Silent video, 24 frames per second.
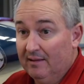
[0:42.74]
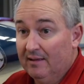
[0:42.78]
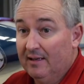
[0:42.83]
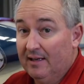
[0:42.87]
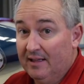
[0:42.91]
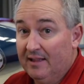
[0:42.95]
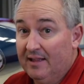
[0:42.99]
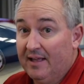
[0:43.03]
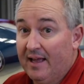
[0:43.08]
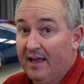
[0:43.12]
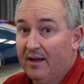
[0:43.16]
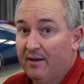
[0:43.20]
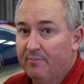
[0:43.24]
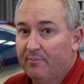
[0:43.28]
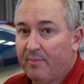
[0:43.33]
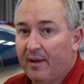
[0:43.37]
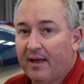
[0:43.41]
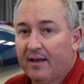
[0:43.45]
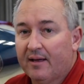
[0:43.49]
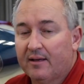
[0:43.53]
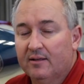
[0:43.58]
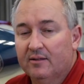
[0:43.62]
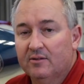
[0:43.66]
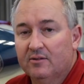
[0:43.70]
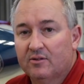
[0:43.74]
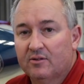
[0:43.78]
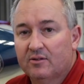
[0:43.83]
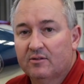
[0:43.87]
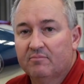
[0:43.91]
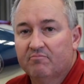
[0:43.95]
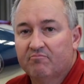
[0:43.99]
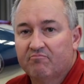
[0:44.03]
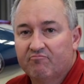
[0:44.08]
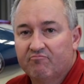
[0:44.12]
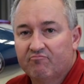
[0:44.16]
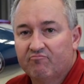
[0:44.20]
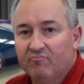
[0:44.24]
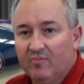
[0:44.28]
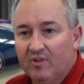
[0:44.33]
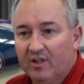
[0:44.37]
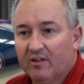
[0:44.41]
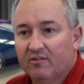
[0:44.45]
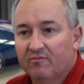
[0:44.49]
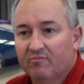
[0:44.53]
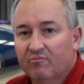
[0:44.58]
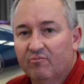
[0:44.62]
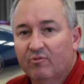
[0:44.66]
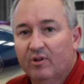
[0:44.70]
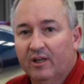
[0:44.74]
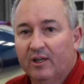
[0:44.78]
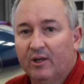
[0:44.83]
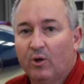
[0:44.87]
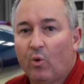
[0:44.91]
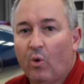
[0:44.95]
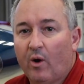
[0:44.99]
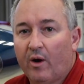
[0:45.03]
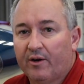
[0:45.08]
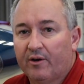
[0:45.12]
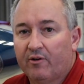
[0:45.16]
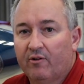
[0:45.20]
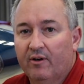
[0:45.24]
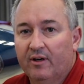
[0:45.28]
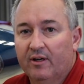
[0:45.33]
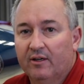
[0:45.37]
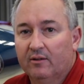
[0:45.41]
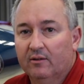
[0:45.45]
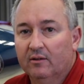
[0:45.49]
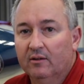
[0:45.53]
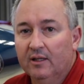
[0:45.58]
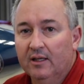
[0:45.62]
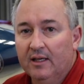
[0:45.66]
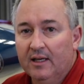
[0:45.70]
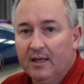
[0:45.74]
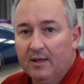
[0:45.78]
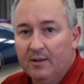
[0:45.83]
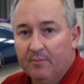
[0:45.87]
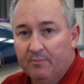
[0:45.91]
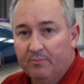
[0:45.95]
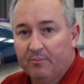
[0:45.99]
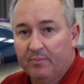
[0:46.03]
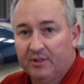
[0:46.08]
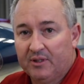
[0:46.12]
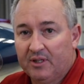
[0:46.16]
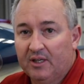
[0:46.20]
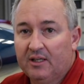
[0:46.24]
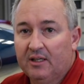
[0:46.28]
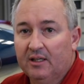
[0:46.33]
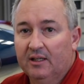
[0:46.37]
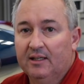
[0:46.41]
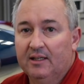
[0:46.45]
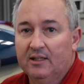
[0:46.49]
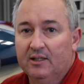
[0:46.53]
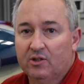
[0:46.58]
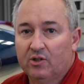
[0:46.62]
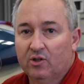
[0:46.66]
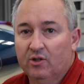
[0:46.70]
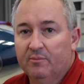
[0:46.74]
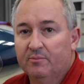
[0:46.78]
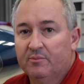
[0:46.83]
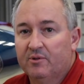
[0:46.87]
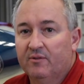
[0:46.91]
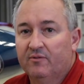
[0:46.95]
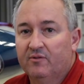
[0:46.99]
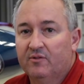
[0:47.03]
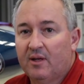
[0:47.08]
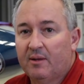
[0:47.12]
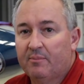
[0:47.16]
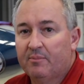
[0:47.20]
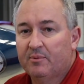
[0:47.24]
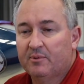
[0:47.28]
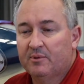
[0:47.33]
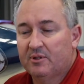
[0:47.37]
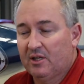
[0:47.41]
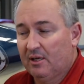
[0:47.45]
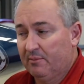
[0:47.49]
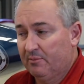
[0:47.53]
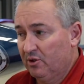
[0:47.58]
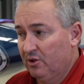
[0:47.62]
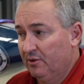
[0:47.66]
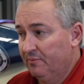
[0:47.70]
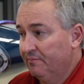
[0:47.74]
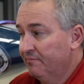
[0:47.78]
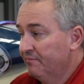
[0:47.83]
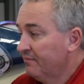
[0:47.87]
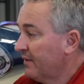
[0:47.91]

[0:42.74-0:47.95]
in the outback is really quite critical, particularly in terms of depth perception.